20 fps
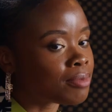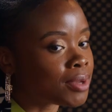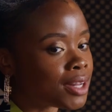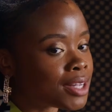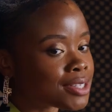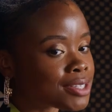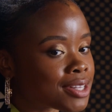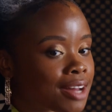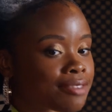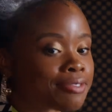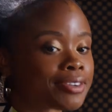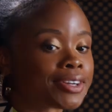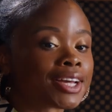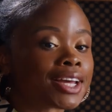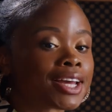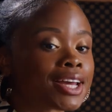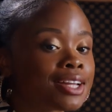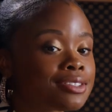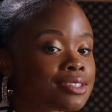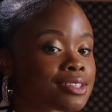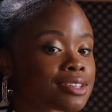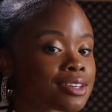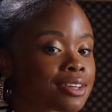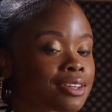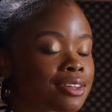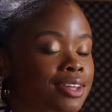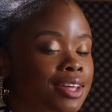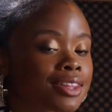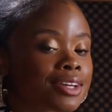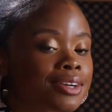But let's not forget
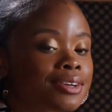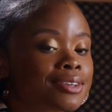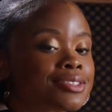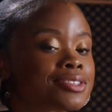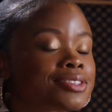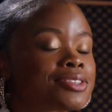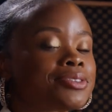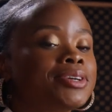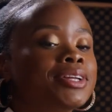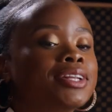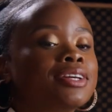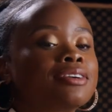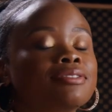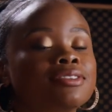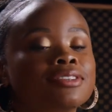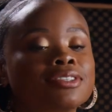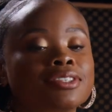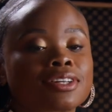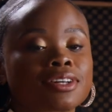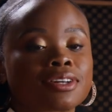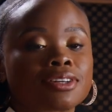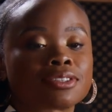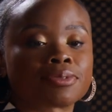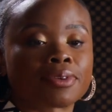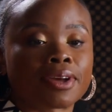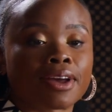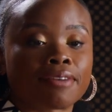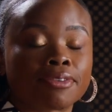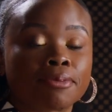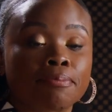that there's 3 different zones.
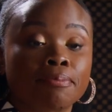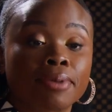We have the